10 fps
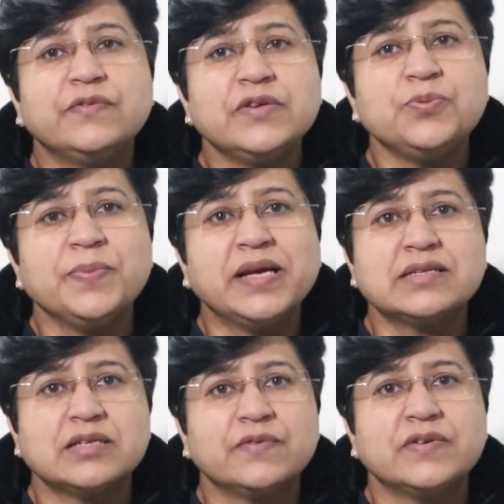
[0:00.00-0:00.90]
which
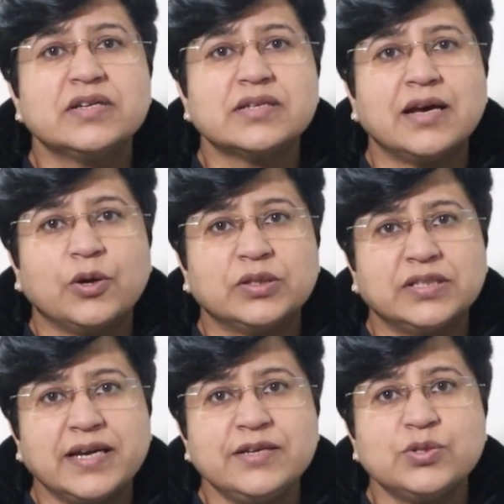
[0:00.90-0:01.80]
mail servers are
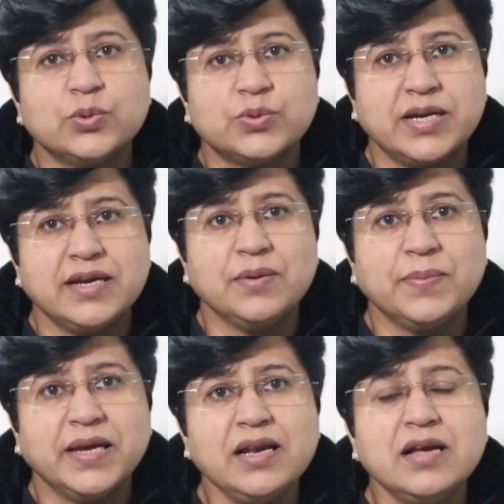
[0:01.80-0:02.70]
authorized to send
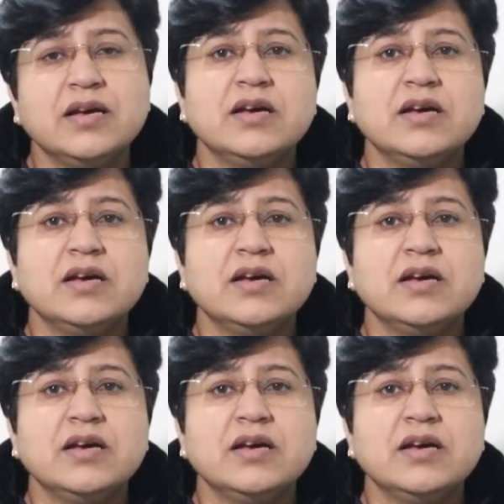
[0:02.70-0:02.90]
email